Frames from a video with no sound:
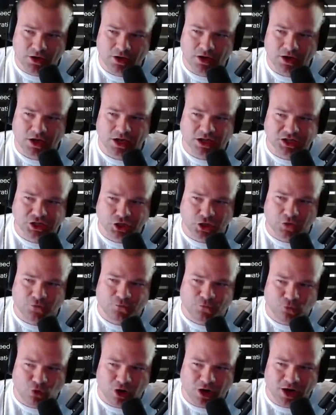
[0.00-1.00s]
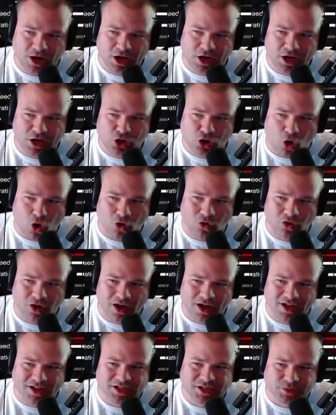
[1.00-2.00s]
Get your free
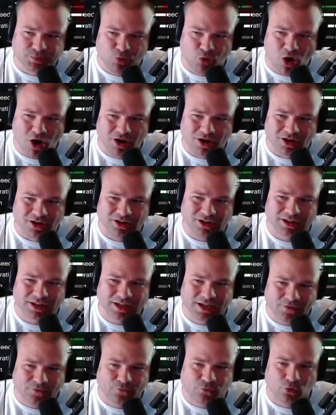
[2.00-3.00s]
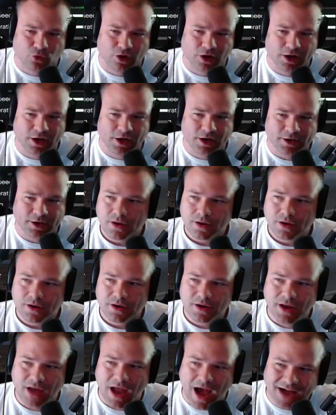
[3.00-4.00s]
Ecola and Sprunk livery.
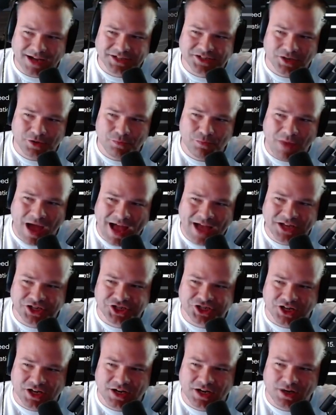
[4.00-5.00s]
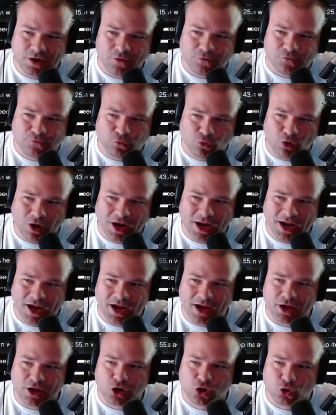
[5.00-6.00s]
Not to mention free
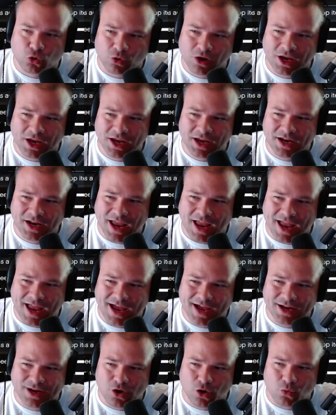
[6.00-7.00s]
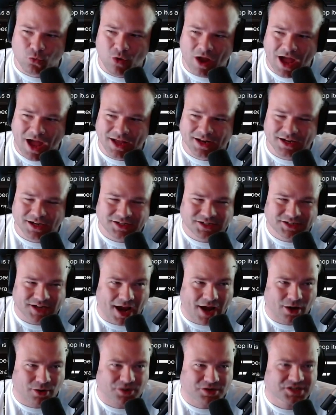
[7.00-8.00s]
green and red
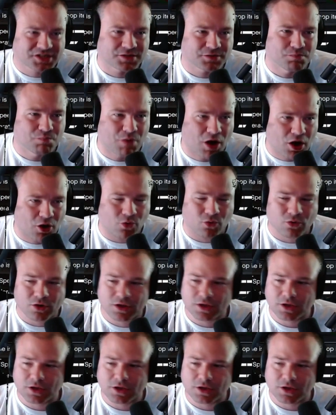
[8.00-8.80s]
tire smoke.